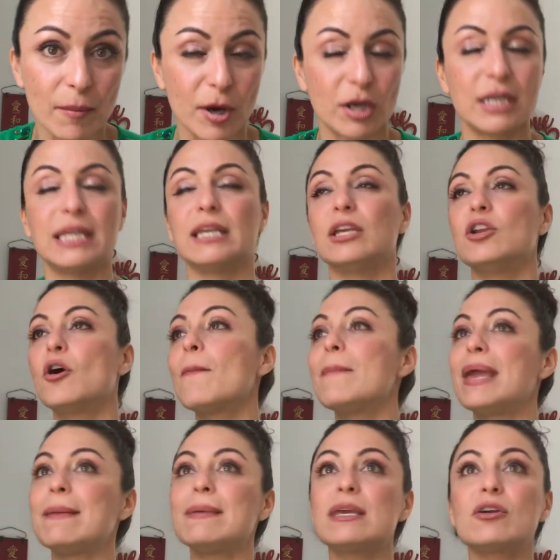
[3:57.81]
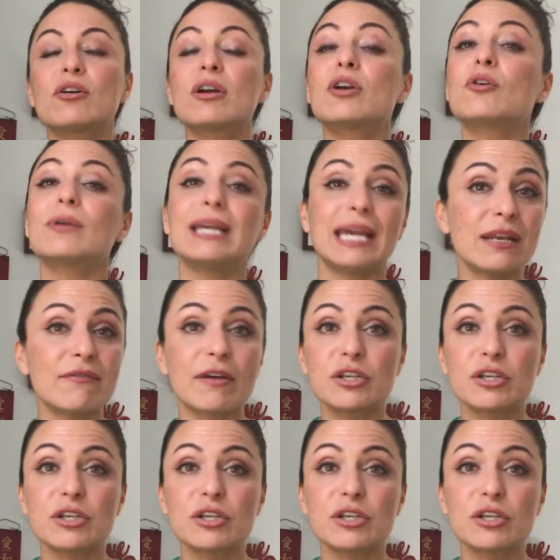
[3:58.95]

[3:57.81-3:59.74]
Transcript: marketing. You know, maybe you're a creative